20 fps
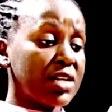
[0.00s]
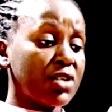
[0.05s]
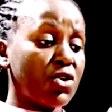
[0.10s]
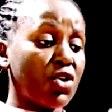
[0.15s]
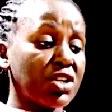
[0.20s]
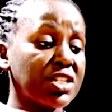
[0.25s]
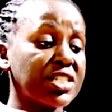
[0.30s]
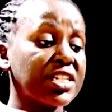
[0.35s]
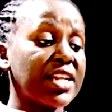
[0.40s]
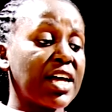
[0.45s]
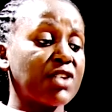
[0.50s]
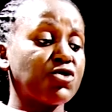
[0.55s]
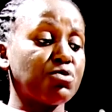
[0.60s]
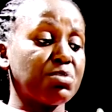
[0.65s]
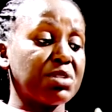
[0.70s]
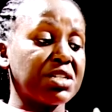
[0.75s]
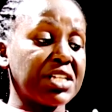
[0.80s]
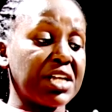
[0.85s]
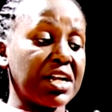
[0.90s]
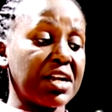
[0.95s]
considered to
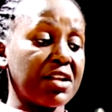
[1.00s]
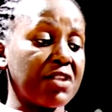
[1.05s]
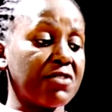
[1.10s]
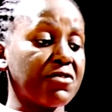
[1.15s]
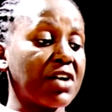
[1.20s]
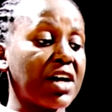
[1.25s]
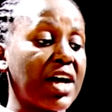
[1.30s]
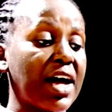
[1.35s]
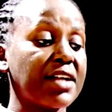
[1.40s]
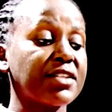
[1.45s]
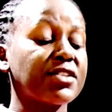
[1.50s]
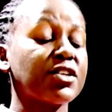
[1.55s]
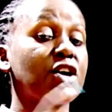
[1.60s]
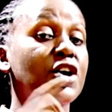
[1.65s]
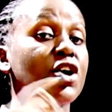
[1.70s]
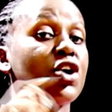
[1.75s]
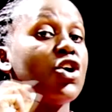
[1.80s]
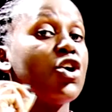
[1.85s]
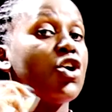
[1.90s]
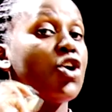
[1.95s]
be significant,
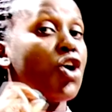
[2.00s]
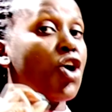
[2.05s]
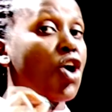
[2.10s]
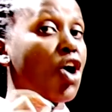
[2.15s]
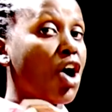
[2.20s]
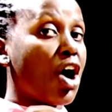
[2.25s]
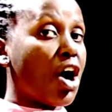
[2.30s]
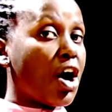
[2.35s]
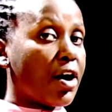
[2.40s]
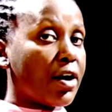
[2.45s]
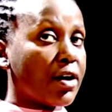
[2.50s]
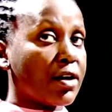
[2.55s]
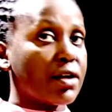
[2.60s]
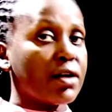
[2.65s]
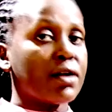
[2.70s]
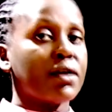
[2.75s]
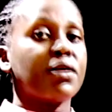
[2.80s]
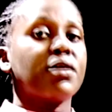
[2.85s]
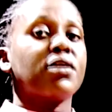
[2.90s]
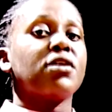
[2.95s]
or
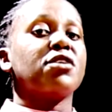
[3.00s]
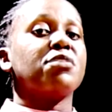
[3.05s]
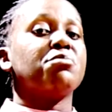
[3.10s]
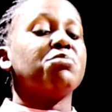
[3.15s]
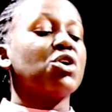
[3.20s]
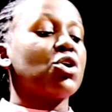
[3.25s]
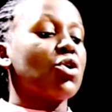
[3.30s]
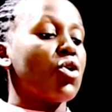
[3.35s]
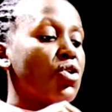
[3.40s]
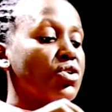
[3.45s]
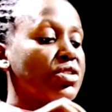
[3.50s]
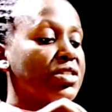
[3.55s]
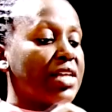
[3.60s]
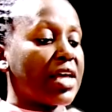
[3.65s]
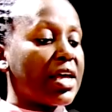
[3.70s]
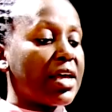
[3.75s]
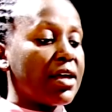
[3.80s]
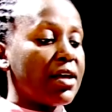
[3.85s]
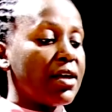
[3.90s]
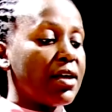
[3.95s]
because
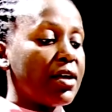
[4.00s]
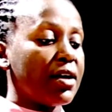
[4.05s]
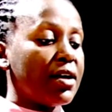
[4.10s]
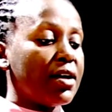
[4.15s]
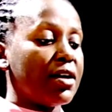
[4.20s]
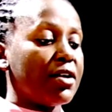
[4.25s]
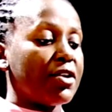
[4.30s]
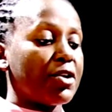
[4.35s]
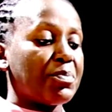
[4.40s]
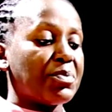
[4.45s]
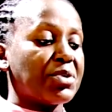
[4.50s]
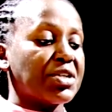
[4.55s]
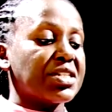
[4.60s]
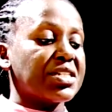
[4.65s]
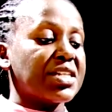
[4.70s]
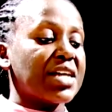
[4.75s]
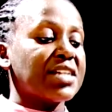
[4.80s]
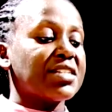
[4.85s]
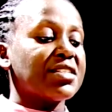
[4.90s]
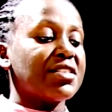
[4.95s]
they
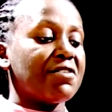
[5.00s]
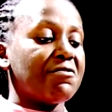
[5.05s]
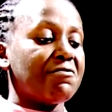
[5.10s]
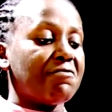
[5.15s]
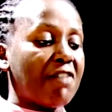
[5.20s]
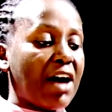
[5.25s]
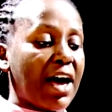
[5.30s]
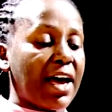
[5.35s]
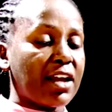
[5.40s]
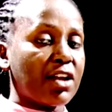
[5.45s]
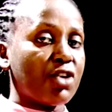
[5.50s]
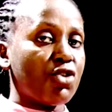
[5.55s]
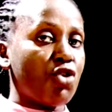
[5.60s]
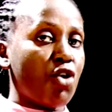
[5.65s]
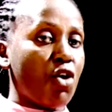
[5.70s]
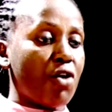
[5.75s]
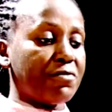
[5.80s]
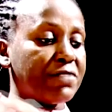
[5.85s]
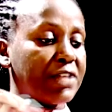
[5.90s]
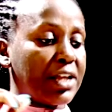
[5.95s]
represent the
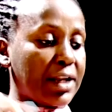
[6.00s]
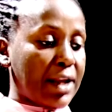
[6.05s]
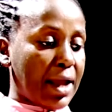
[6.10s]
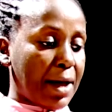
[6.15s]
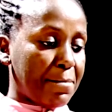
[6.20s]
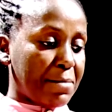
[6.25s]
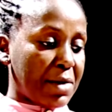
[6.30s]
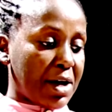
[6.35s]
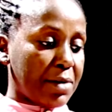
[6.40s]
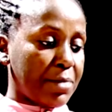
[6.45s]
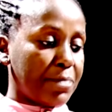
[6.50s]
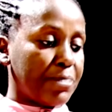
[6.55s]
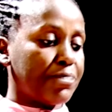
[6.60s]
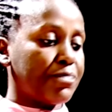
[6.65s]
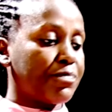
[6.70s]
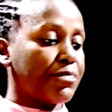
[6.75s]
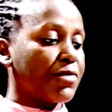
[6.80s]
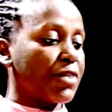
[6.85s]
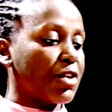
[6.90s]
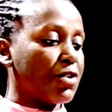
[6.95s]
value of the number.
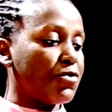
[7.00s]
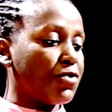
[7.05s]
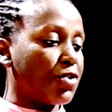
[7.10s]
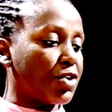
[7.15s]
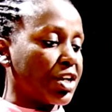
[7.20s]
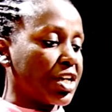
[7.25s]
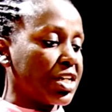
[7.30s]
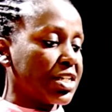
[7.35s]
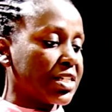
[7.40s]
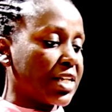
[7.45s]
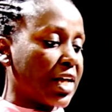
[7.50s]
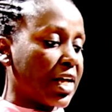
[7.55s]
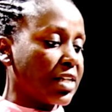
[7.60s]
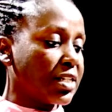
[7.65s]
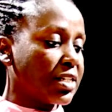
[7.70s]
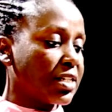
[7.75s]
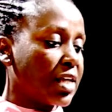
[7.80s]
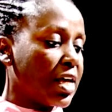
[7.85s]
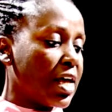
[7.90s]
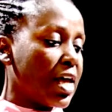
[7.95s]
For
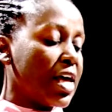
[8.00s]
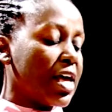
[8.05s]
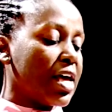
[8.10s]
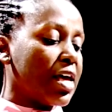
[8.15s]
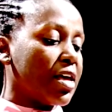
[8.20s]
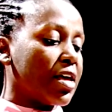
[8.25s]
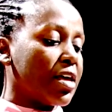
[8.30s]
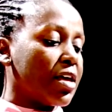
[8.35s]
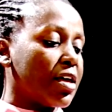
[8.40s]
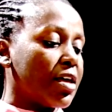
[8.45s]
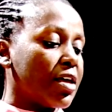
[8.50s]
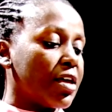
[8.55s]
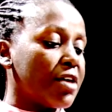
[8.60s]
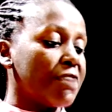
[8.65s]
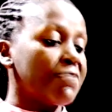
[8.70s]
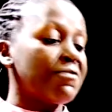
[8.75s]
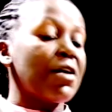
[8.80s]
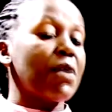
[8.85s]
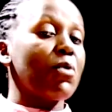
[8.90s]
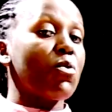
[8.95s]
instance,
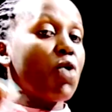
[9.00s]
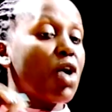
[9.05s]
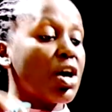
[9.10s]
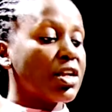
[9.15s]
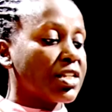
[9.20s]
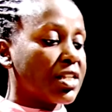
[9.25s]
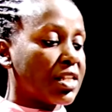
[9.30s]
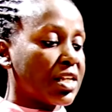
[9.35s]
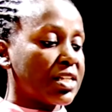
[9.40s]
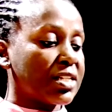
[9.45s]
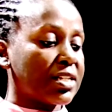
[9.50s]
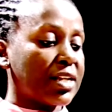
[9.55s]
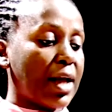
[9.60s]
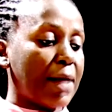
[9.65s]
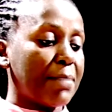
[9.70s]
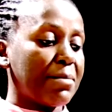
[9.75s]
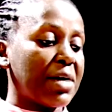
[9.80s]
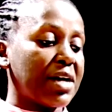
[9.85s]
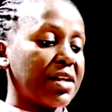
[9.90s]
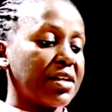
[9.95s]
if I want this
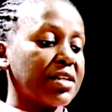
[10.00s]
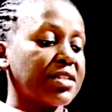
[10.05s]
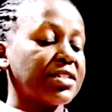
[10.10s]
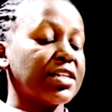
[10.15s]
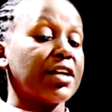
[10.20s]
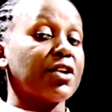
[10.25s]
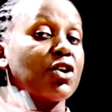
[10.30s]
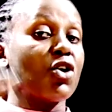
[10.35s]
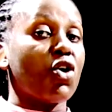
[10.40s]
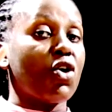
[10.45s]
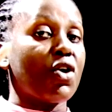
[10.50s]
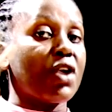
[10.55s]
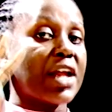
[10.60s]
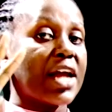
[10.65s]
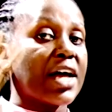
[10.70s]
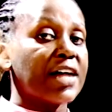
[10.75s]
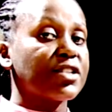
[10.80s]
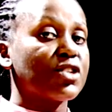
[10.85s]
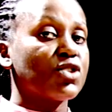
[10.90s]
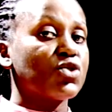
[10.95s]
number written
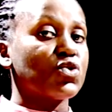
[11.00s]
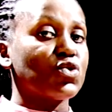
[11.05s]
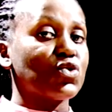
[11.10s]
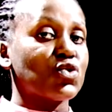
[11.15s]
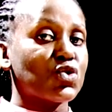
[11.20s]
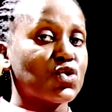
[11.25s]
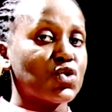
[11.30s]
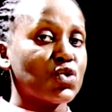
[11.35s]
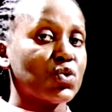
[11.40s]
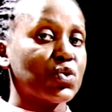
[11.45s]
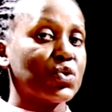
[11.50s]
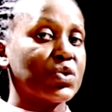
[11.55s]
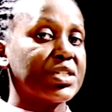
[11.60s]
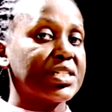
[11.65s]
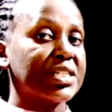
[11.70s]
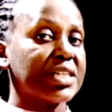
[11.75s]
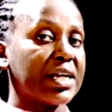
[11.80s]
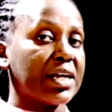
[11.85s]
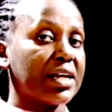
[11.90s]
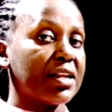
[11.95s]
correct to two
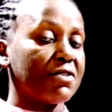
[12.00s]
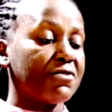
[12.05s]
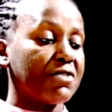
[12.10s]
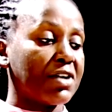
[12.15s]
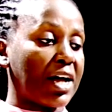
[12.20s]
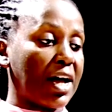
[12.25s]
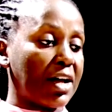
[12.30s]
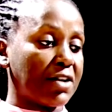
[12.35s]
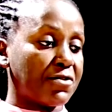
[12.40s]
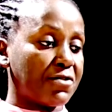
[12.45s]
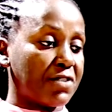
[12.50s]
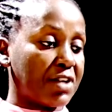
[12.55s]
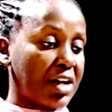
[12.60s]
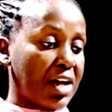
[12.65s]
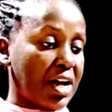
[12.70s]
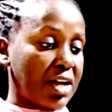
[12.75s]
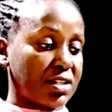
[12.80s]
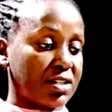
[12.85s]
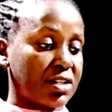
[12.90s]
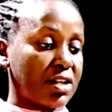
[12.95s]
significant
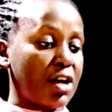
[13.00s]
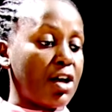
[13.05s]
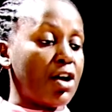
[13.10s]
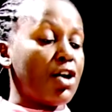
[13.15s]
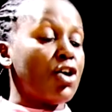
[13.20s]
figures,